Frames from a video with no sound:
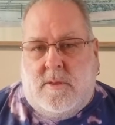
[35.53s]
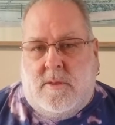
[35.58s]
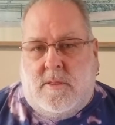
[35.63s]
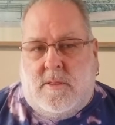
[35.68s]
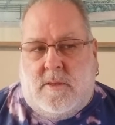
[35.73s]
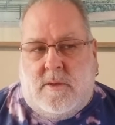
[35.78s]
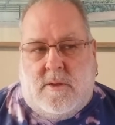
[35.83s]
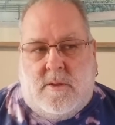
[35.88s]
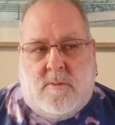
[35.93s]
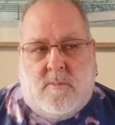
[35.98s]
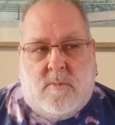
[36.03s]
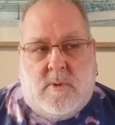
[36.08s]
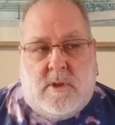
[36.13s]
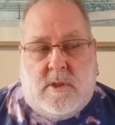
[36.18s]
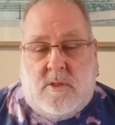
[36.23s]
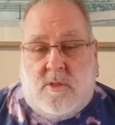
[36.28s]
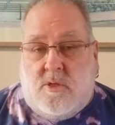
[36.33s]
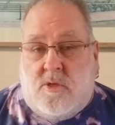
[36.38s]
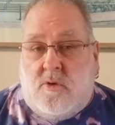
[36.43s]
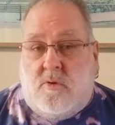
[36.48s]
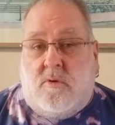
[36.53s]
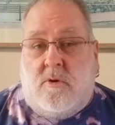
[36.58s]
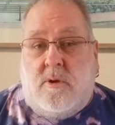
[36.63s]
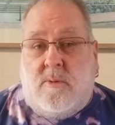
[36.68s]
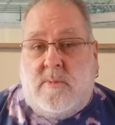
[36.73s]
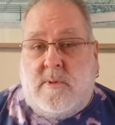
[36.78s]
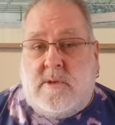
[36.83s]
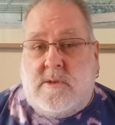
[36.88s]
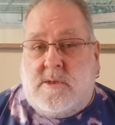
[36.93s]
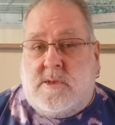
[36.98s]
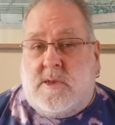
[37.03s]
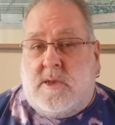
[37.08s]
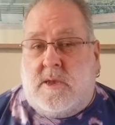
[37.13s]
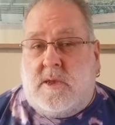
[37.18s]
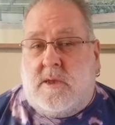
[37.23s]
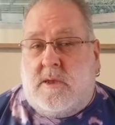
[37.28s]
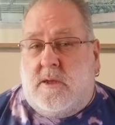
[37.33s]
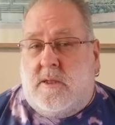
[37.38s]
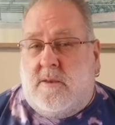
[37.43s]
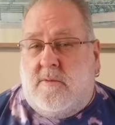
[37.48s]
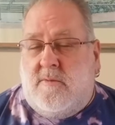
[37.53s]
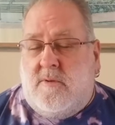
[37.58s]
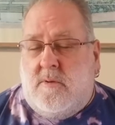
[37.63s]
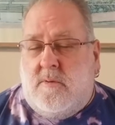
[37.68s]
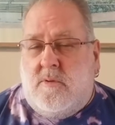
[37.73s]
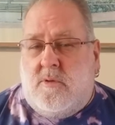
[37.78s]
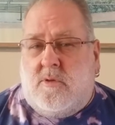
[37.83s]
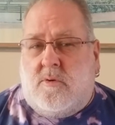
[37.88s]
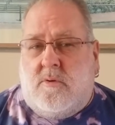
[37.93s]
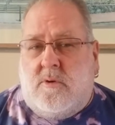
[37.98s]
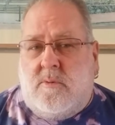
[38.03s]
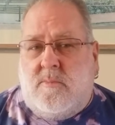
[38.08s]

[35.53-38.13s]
that we enjoy music. And if you enjoy